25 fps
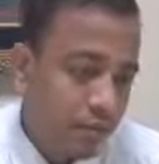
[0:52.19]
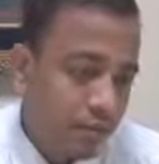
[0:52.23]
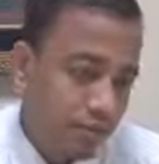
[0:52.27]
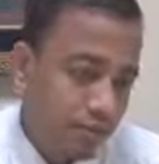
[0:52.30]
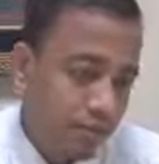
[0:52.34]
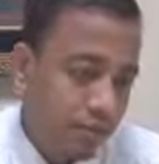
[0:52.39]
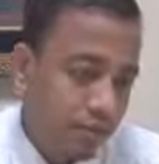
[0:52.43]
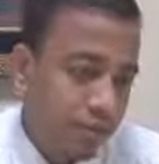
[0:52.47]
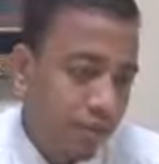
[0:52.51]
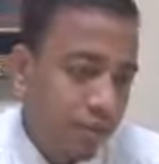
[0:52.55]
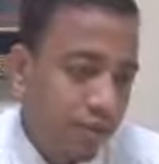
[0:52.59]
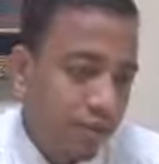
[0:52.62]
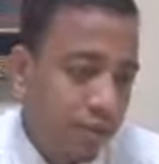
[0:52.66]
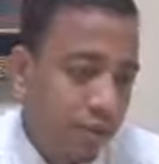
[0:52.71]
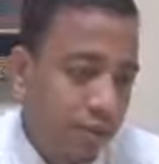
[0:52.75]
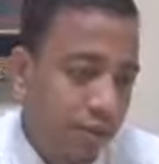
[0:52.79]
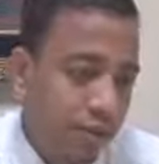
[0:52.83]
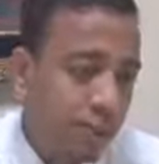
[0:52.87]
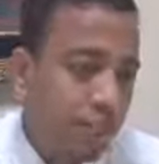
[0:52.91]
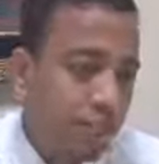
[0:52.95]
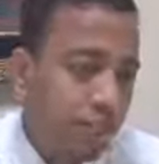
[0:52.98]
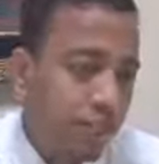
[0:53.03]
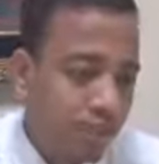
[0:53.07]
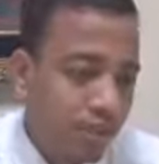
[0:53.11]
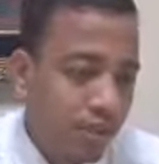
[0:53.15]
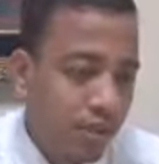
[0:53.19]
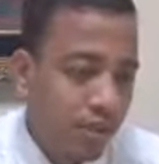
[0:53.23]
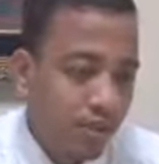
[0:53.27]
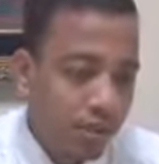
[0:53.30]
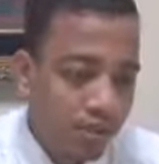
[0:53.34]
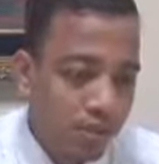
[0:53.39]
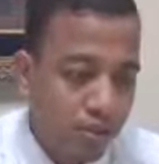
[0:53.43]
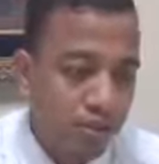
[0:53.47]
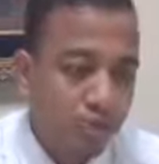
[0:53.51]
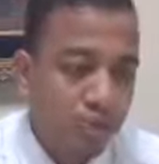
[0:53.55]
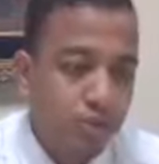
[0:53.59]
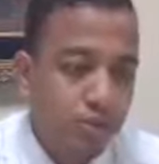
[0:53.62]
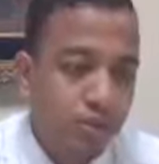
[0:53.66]
not very good student
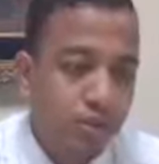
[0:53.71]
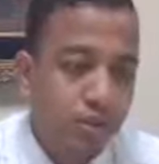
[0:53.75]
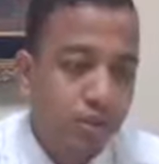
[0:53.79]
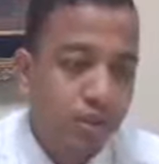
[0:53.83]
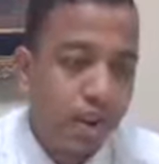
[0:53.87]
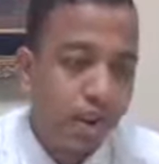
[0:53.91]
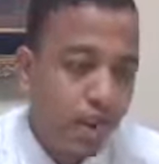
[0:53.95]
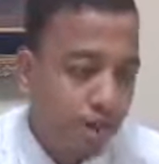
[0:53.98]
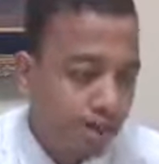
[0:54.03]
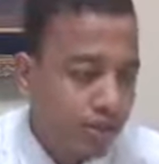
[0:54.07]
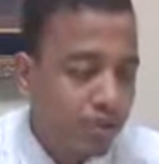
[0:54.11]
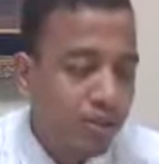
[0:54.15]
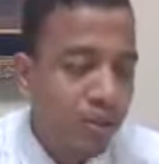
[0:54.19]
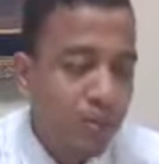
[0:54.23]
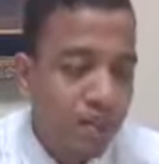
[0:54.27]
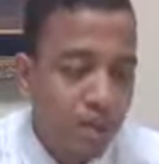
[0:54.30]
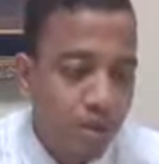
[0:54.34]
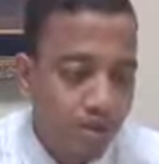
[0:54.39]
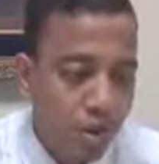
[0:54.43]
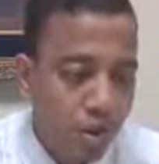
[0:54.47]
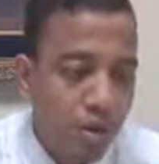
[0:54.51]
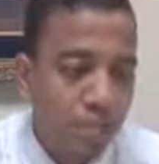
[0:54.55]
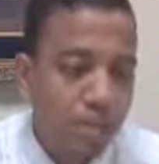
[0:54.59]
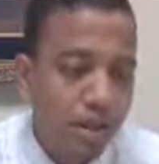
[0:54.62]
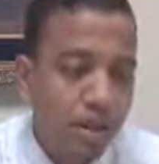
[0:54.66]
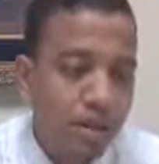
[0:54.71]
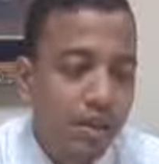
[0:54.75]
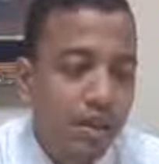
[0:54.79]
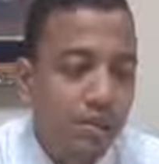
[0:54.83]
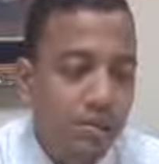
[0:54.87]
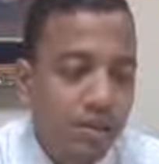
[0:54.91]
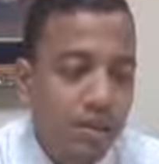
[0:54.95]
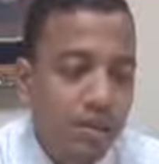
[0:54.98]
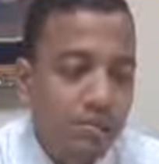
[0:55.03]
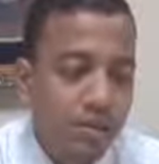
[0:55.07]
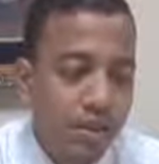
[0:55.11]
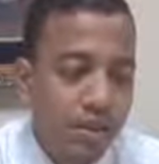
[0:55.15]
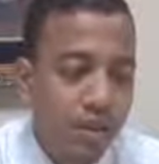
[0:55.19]
also. However, I tried my
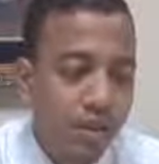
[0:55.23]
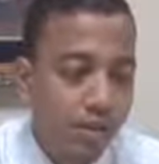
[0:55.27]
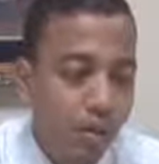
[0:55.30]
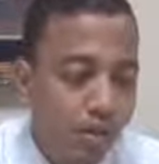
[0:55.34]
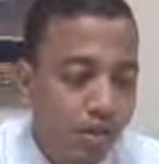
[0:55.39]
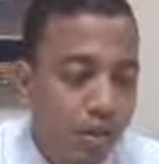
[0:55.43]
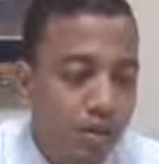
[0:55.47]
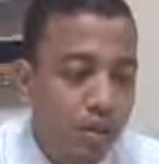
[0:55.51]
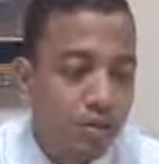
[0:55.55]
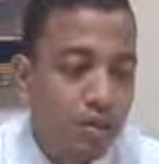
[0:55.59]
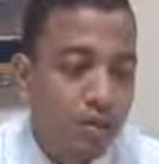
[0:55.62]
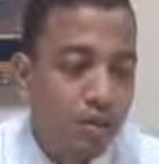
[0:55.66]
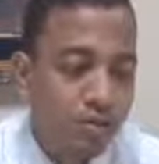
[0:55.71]
lessons very well.